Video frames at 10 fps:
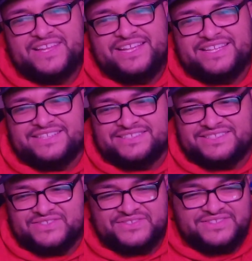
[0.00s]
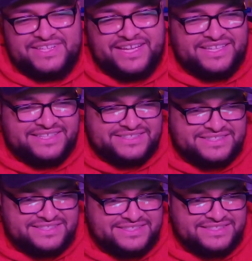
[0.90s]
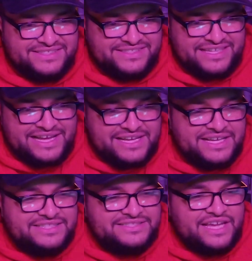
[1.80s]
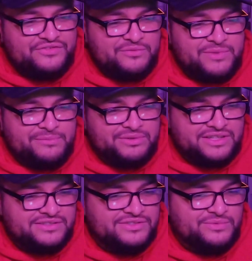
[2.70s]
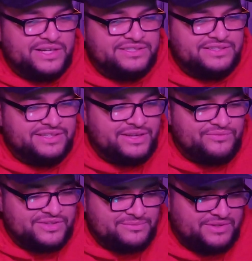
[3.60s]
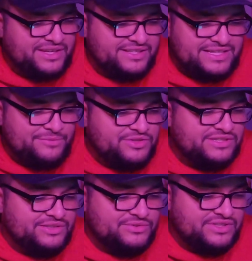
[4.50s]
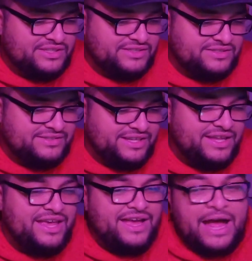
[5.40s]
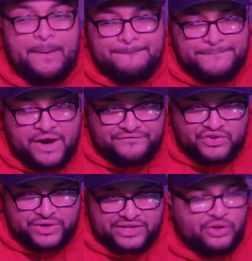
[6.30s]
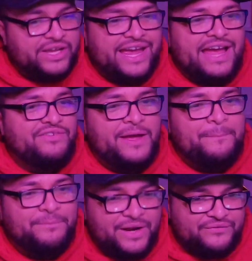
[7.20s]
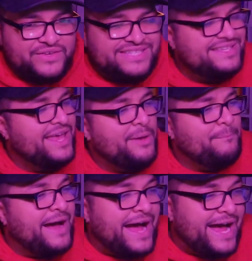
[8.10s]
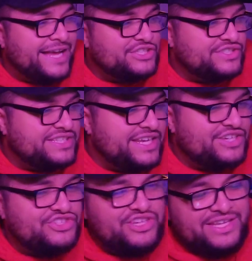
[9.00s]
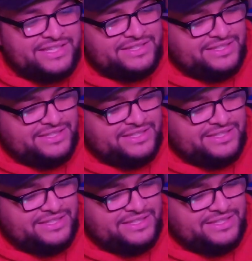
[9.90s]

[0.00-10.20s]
I like this, dude. I like this. Aside from my blunders watching the MV, because I'm just losing it today. I'm buffering, okay? I haven't had breakfast. My eyes are seeing shit.